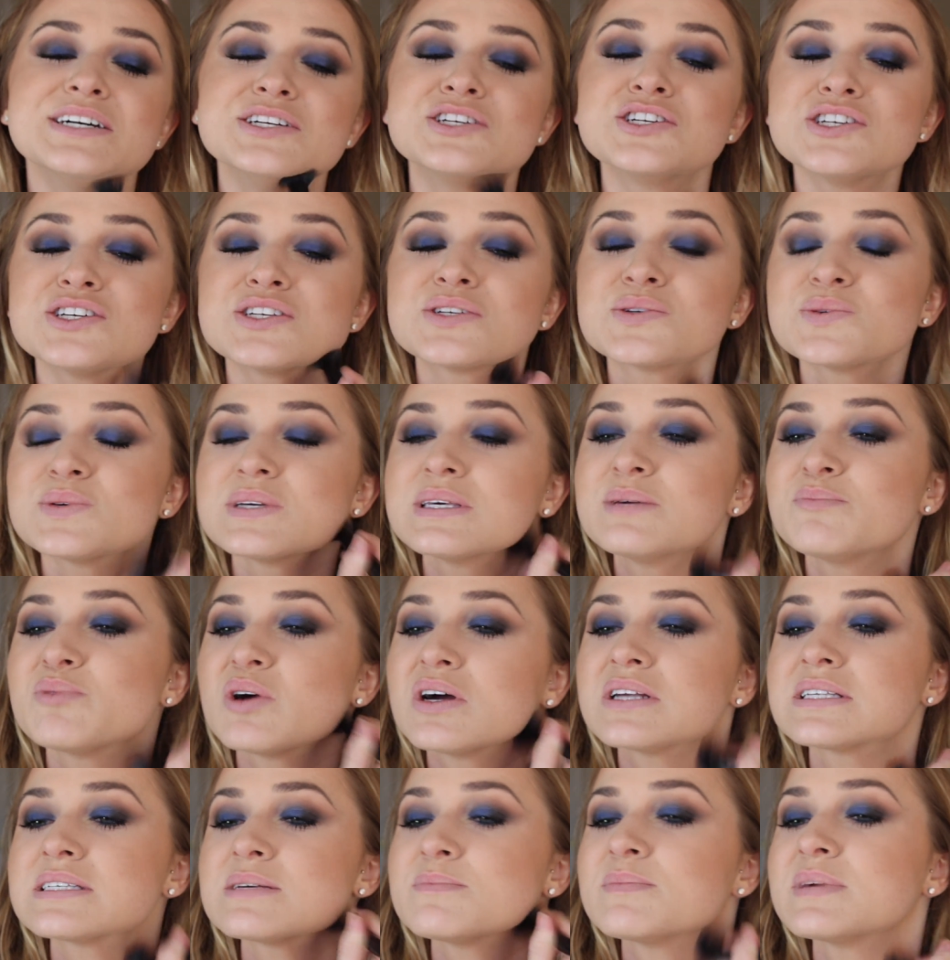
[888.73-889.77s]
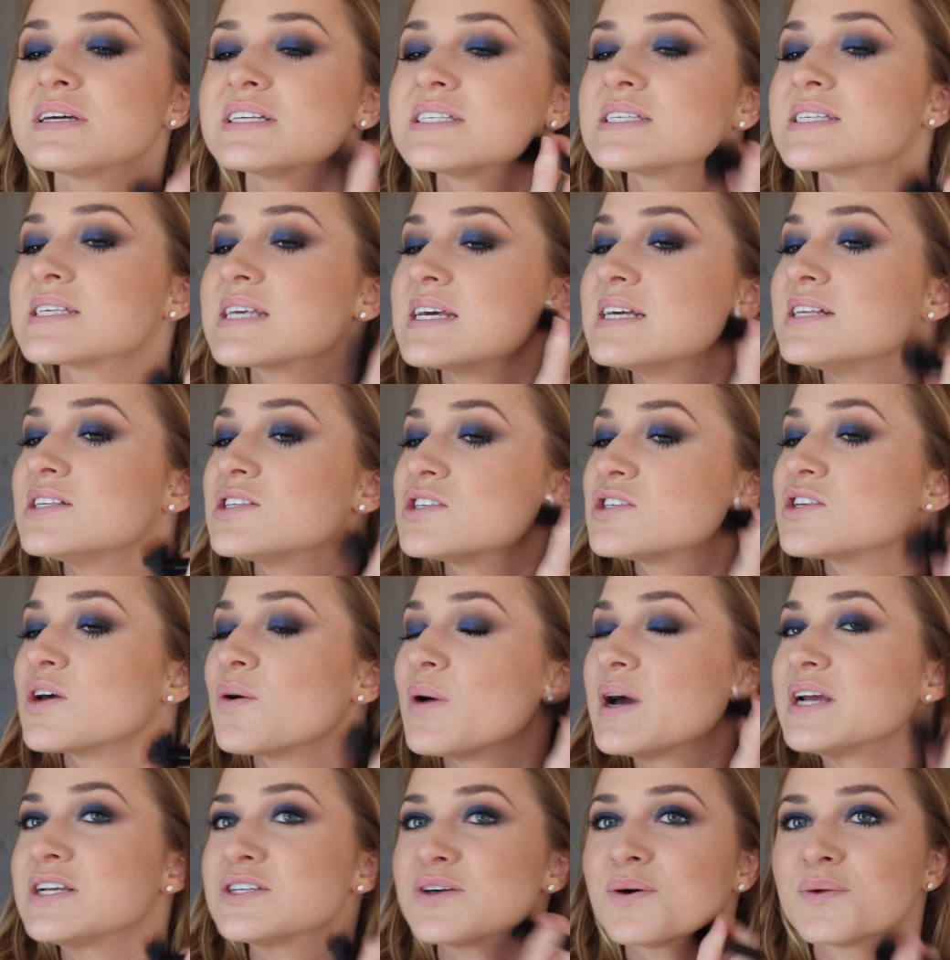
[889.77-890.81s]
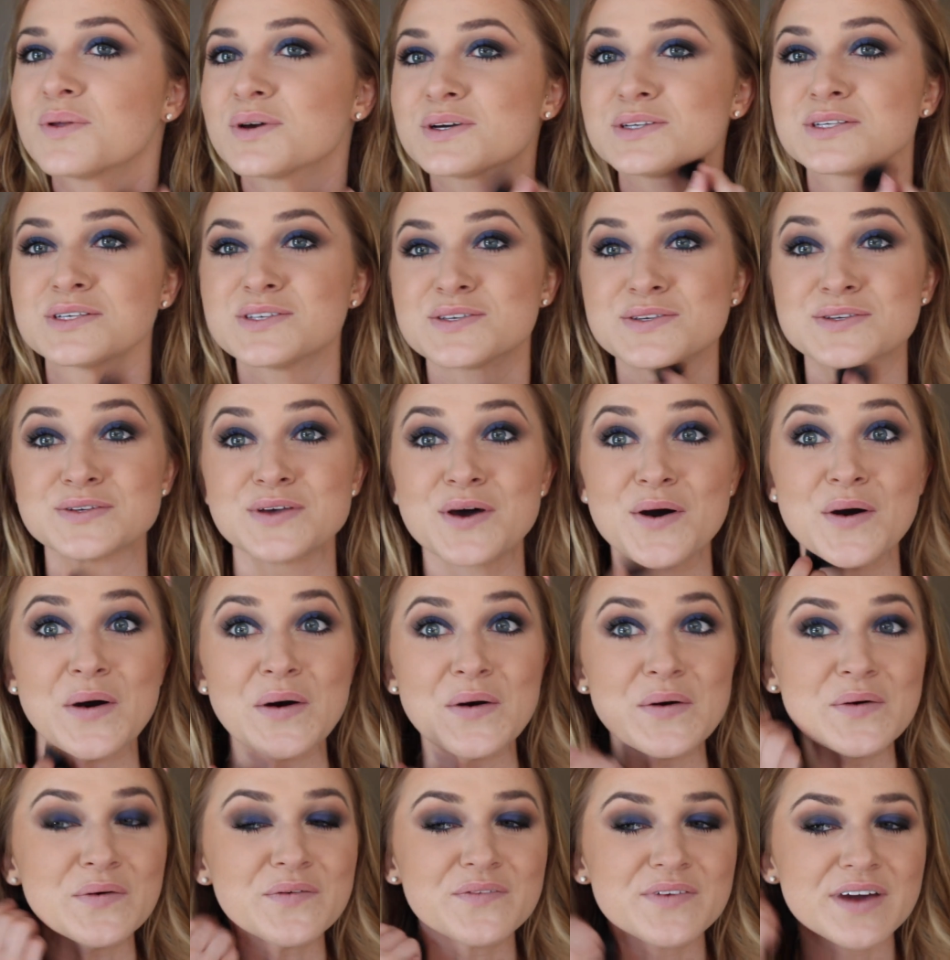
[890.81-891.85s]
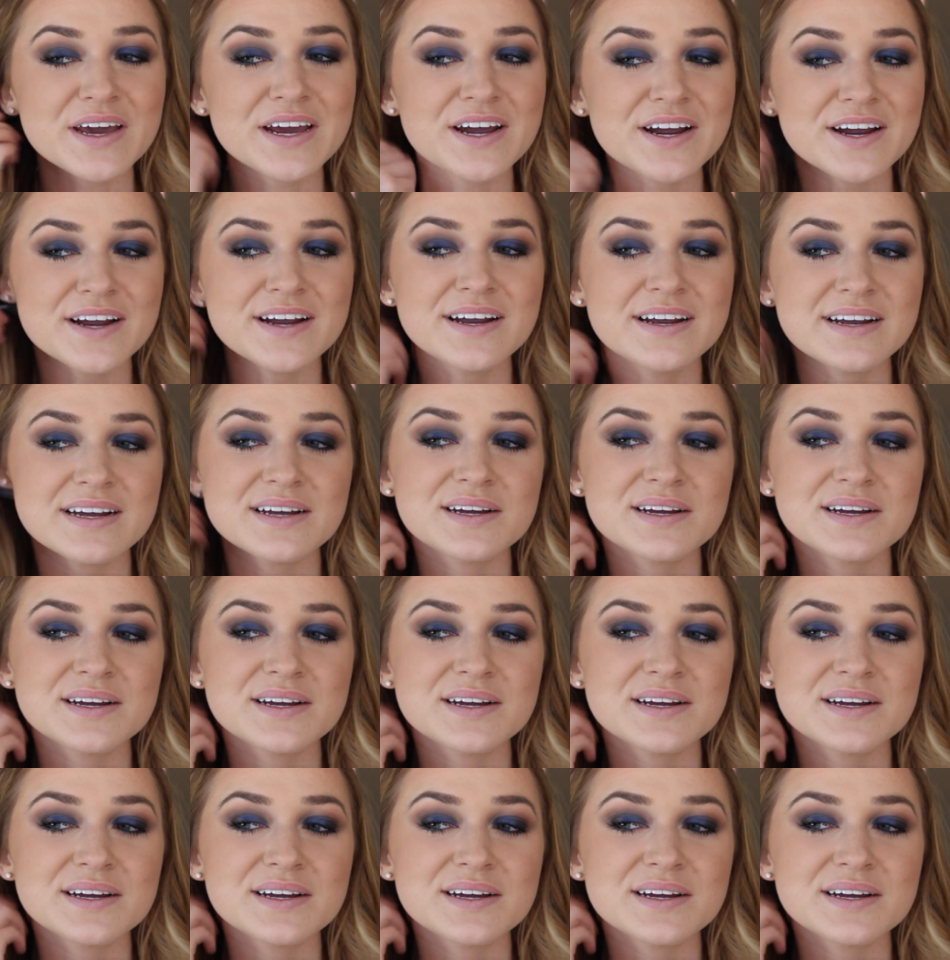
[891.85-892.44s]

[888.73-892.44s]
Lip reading: just to really bronze up my skin so I don't look so fair.